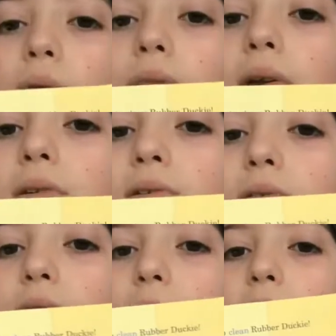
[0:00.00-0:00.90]
and there's the
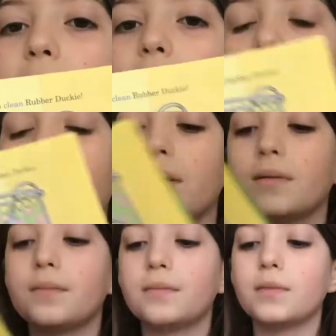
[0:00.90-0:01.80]
little black puppy.
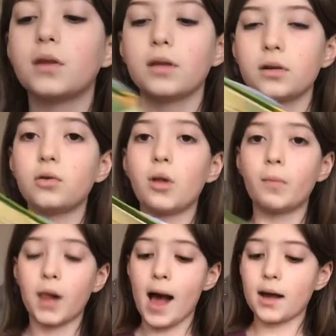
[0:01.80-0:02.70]
The little
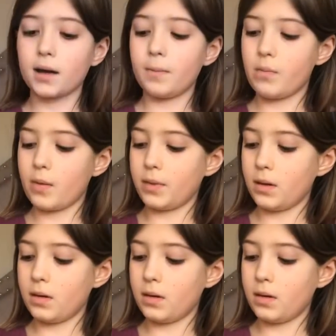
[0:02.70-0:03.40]
black puppy.